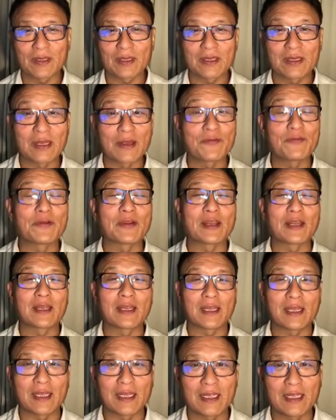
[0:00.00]

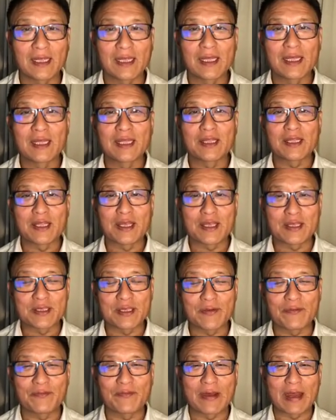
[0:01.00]
Definitely, there's
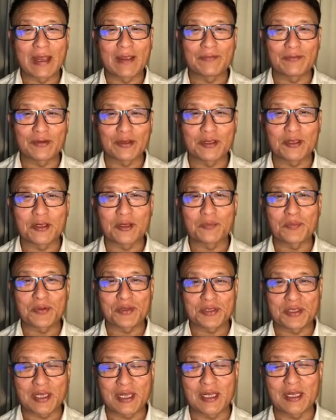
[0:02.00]
a 5 to
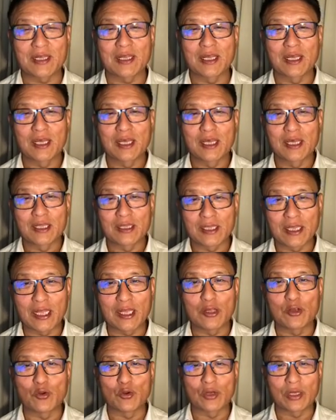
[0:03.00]
10% that
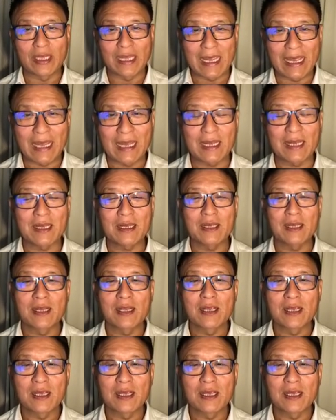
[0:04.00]
you can